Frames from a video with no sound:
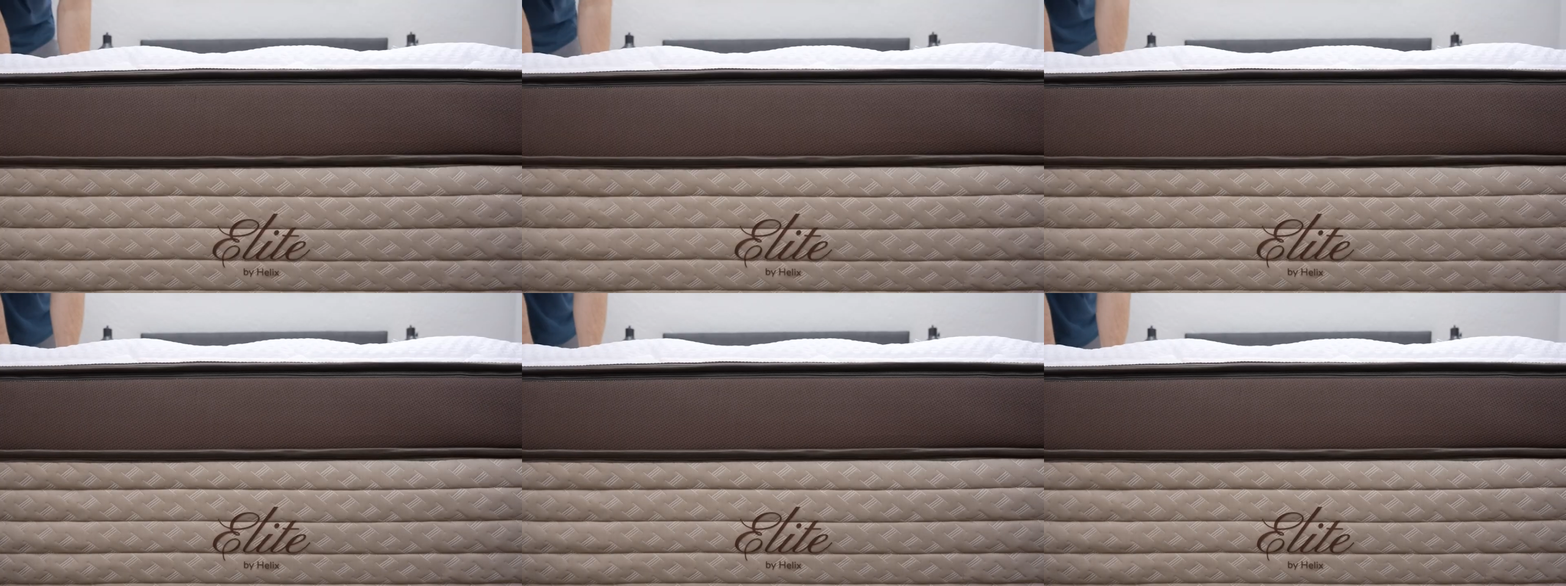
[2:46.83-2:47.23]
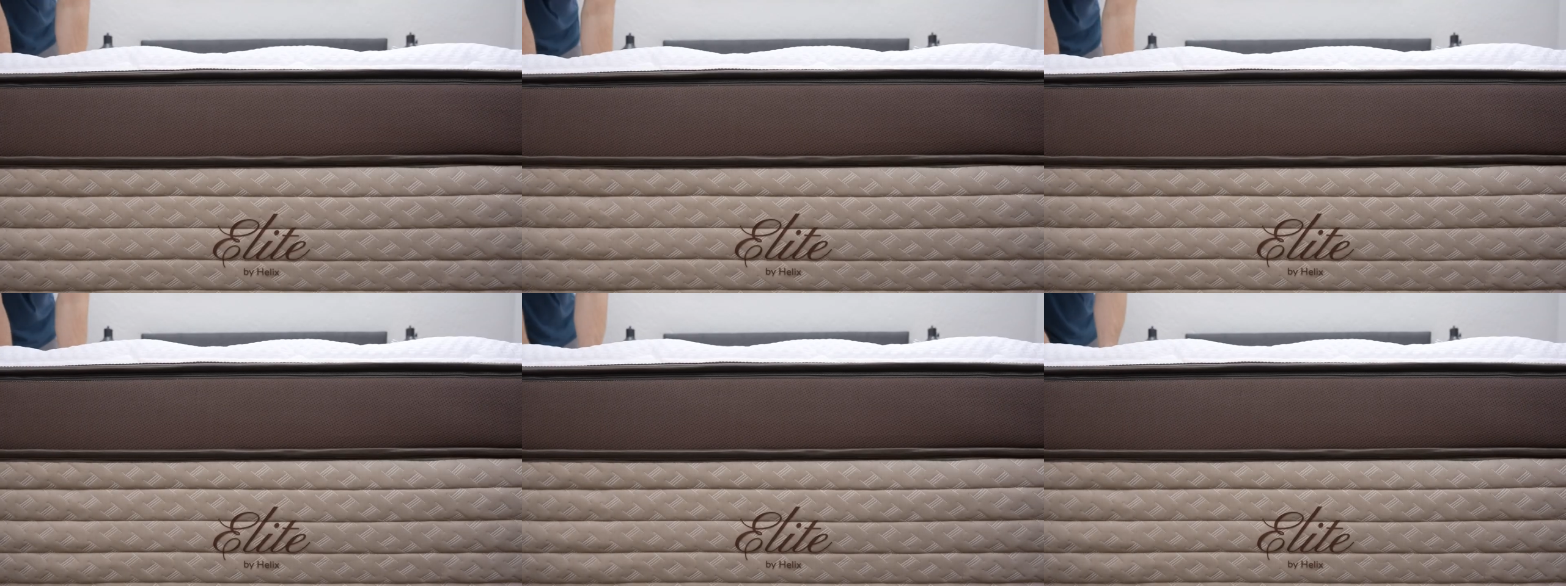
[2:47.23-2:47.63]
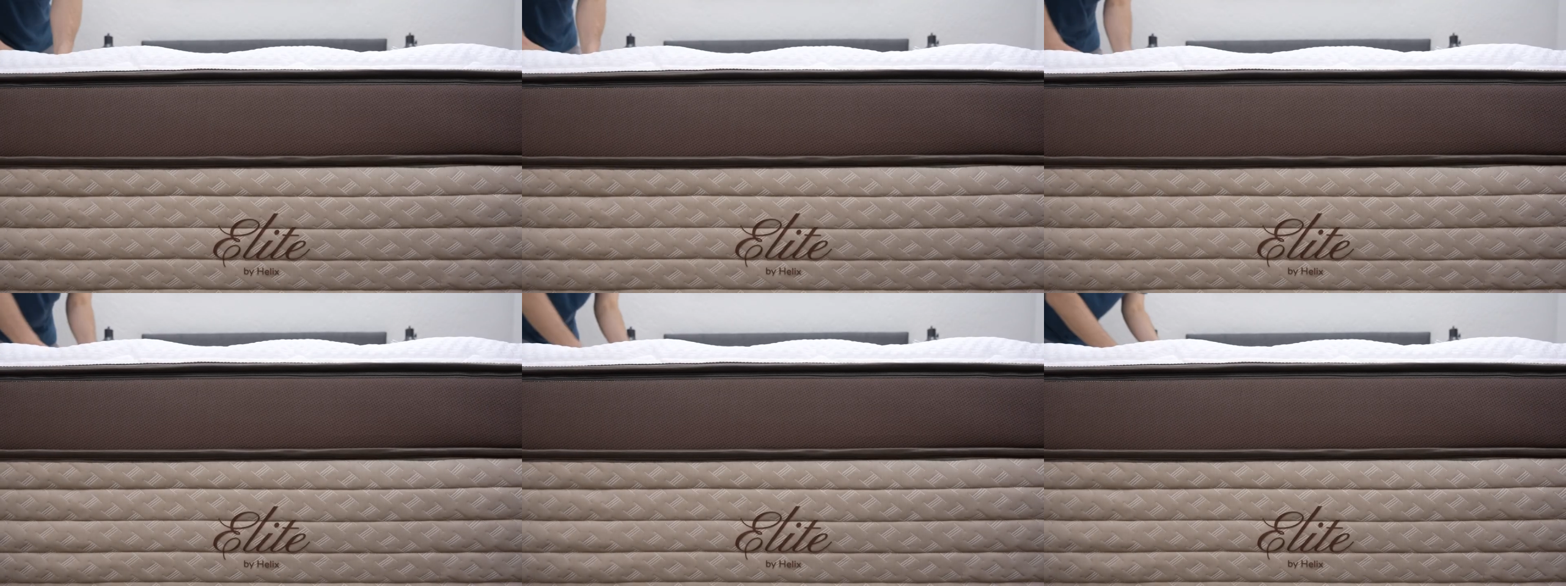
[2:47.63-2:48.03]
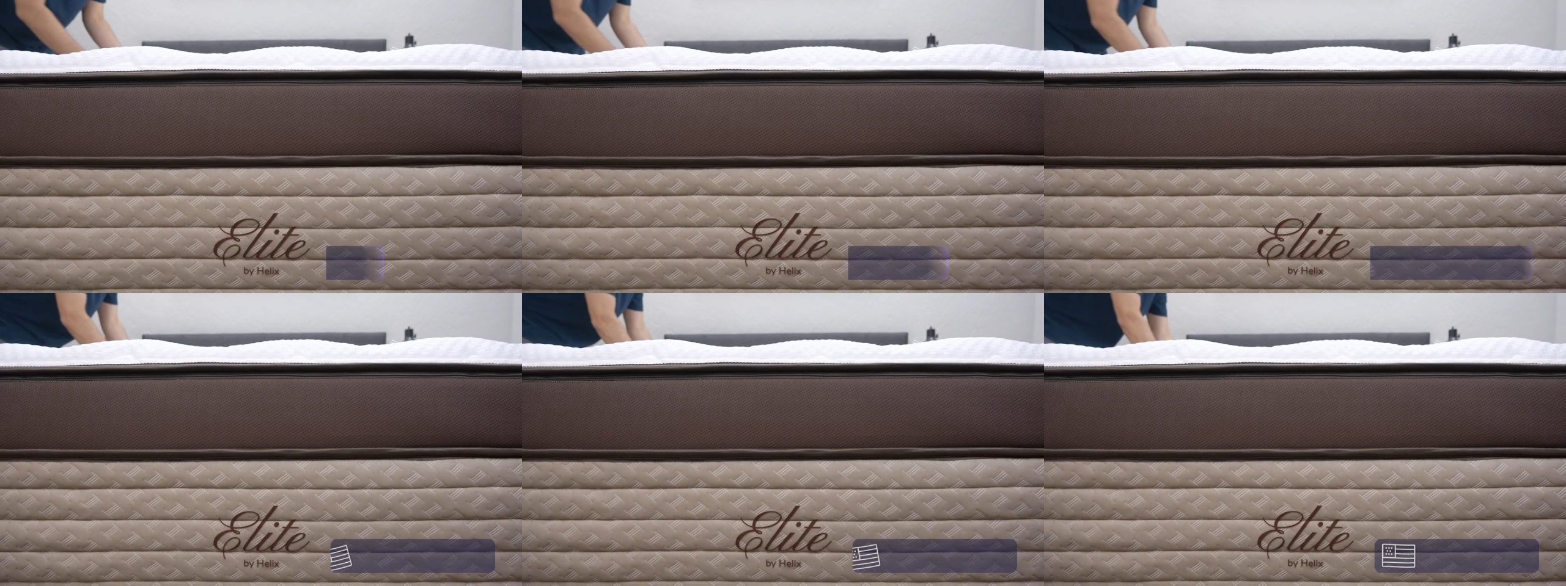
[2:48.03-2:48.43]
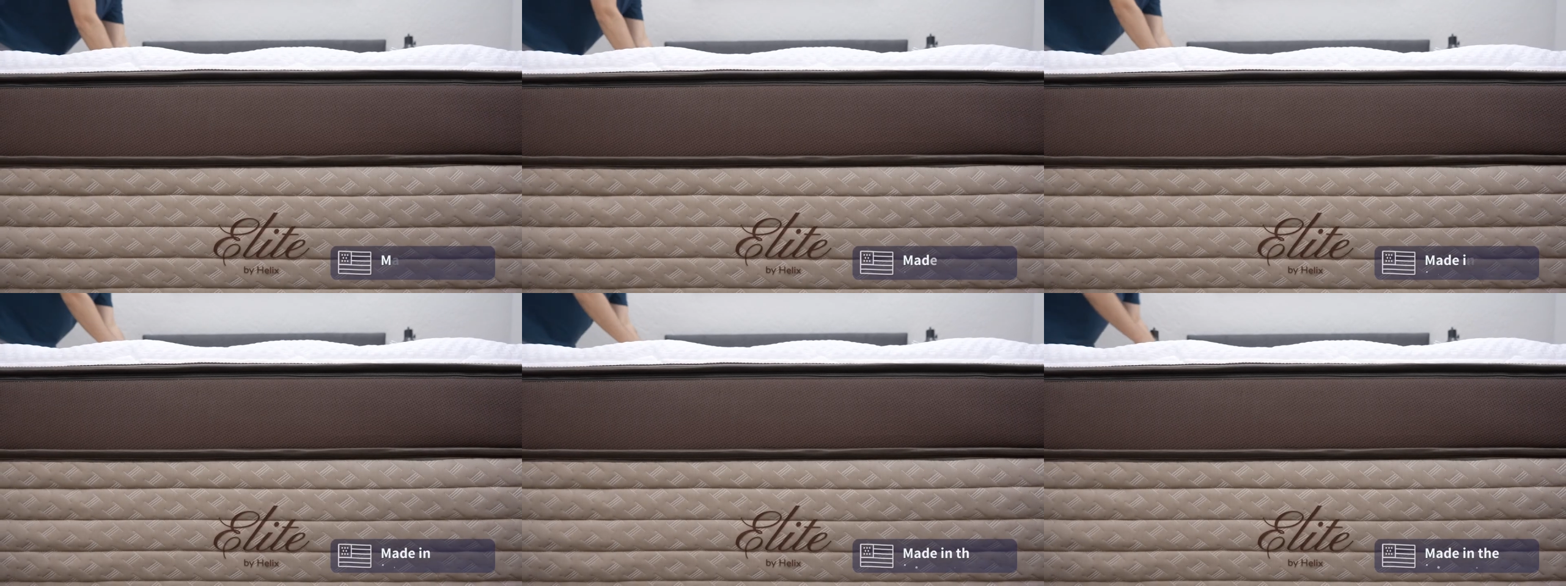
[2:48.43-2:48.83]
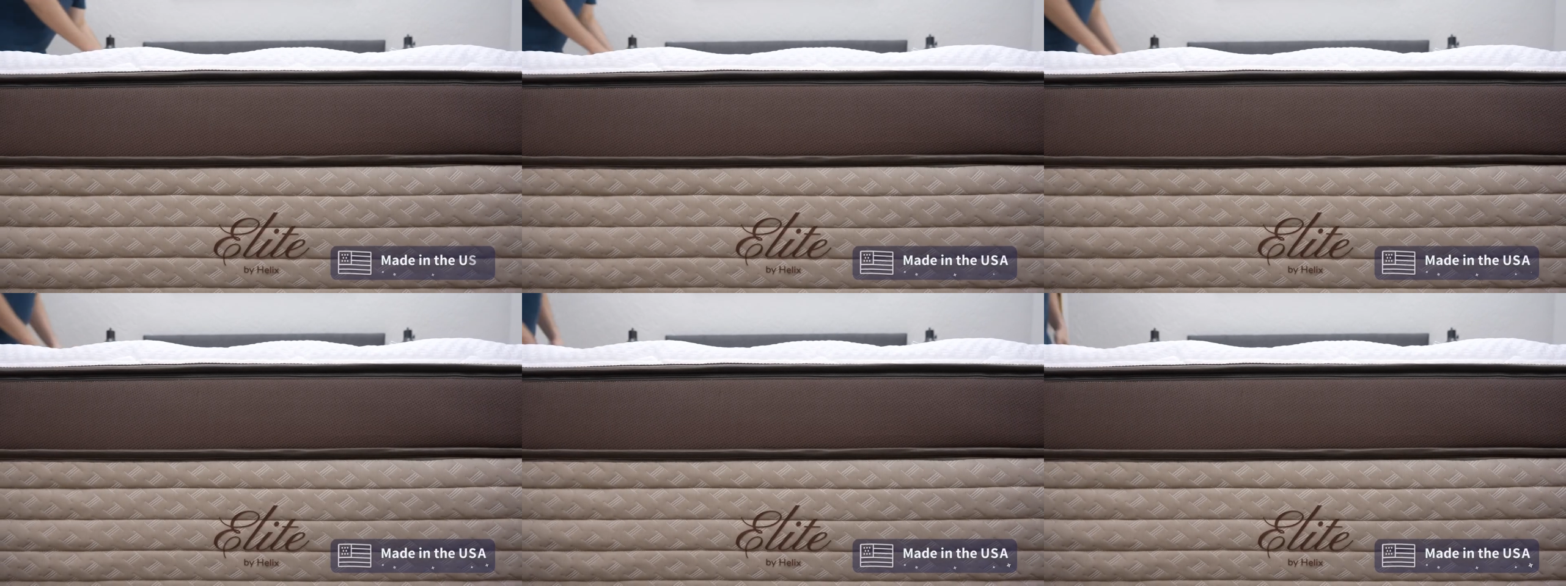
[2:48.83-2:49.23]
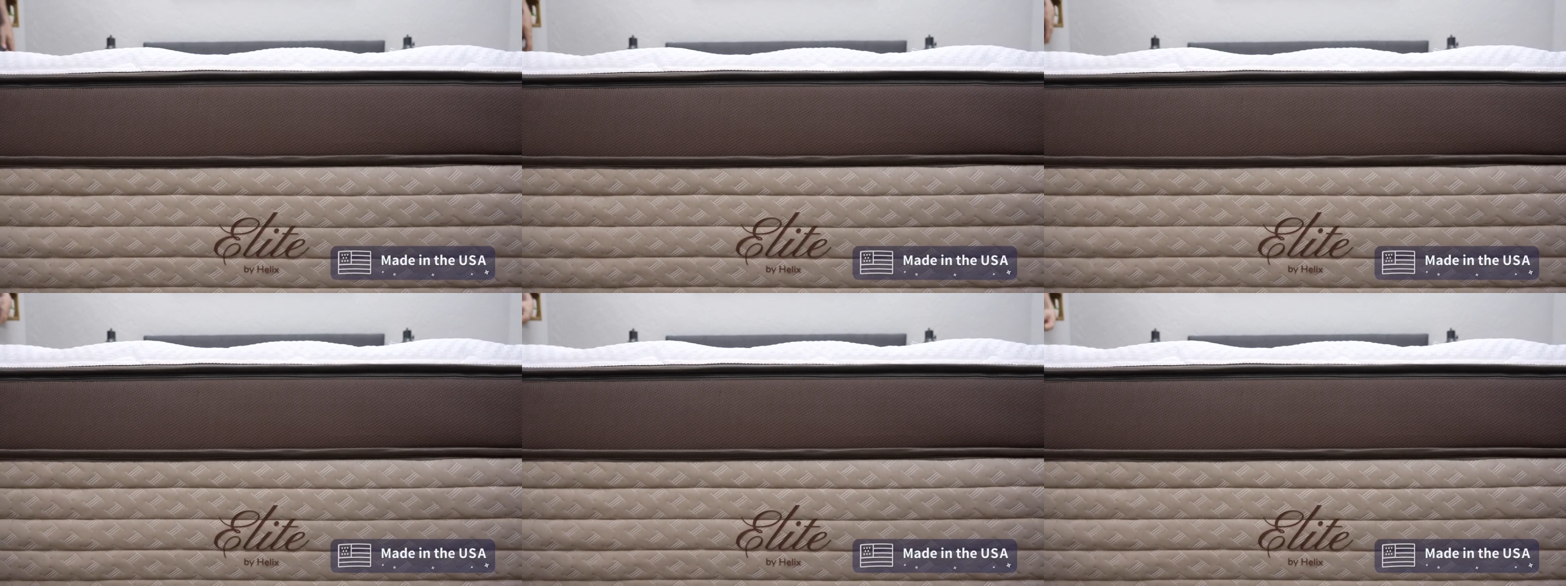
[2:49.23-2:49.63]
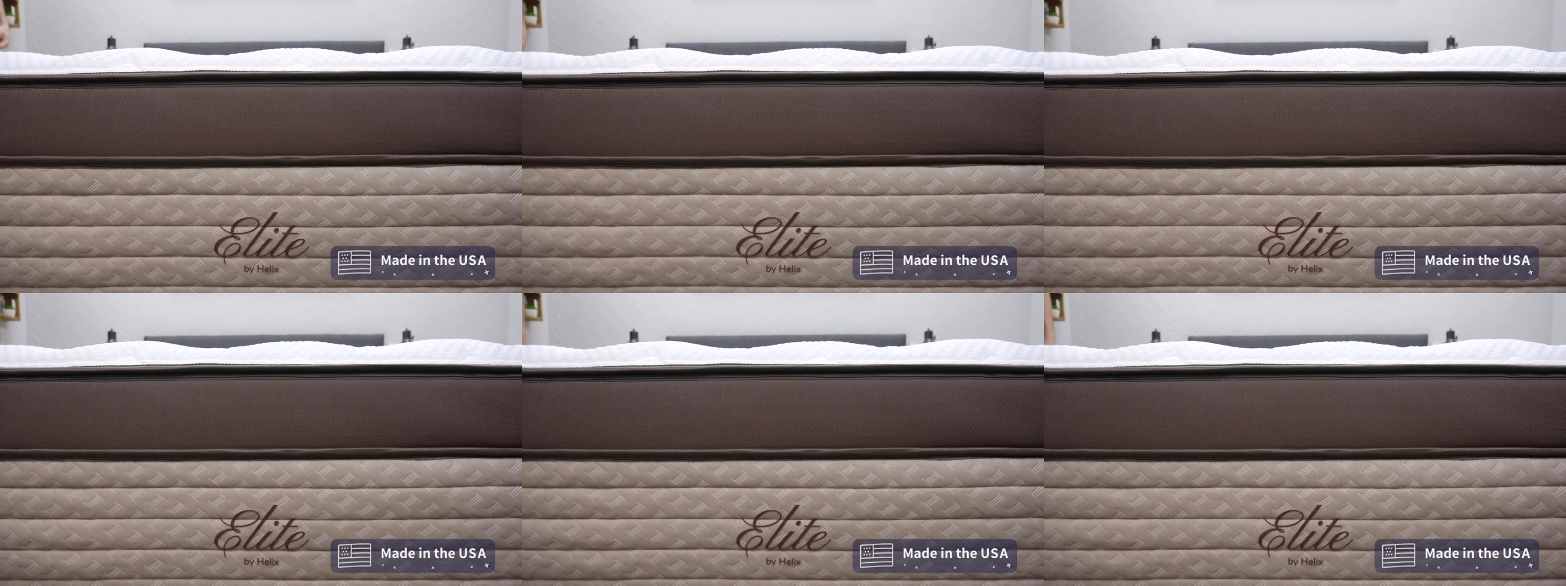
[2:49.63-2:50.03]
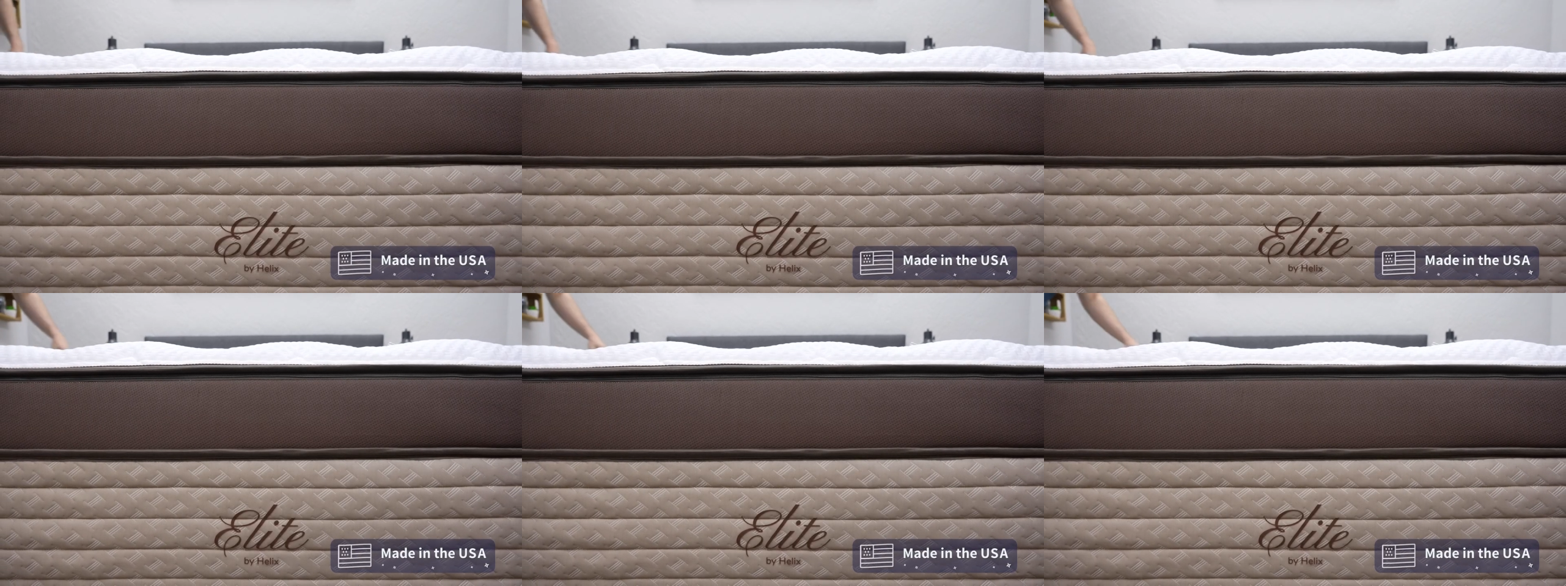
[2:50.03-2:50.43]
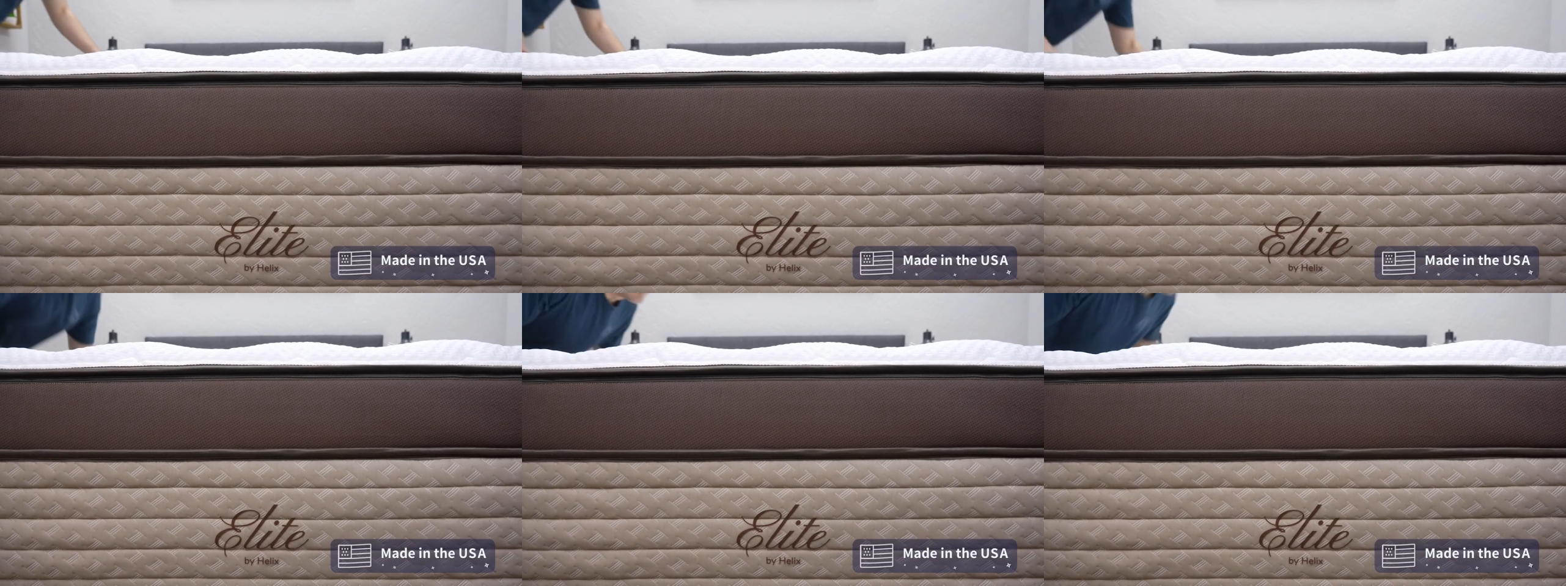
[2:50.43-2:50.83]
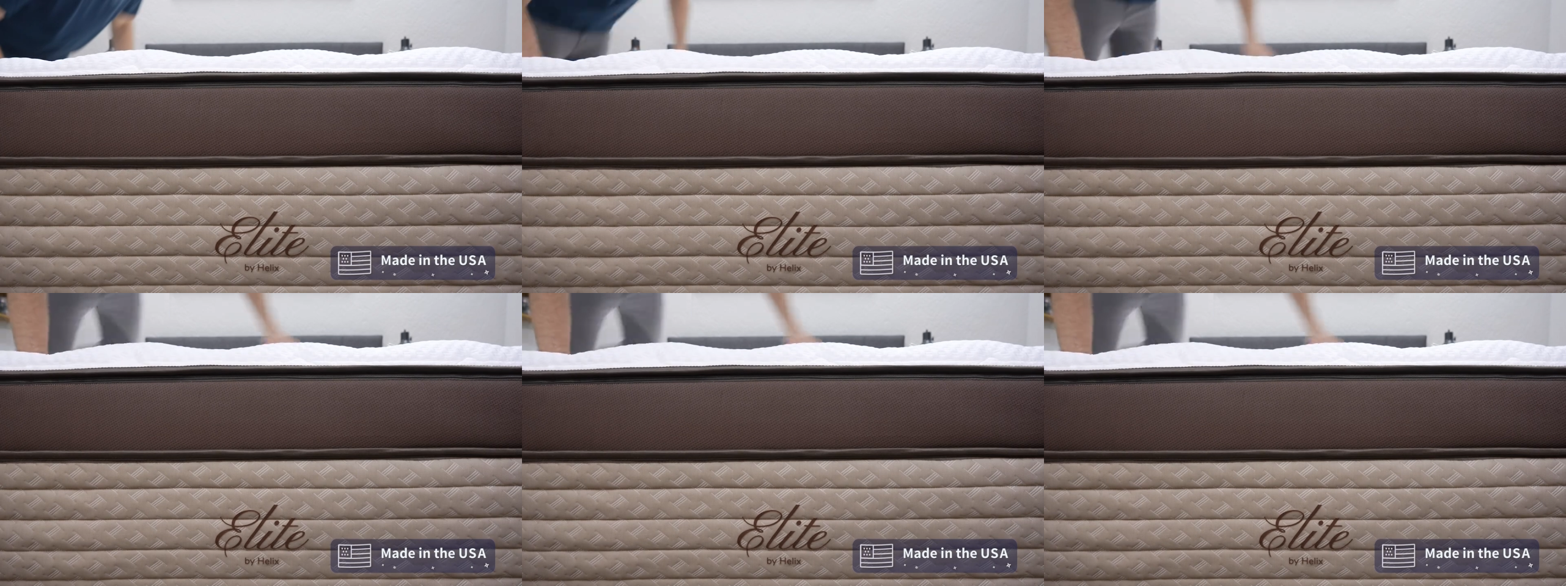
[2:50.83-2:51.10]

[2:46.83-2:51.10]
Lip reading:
No face is visible, so there are no lips to read.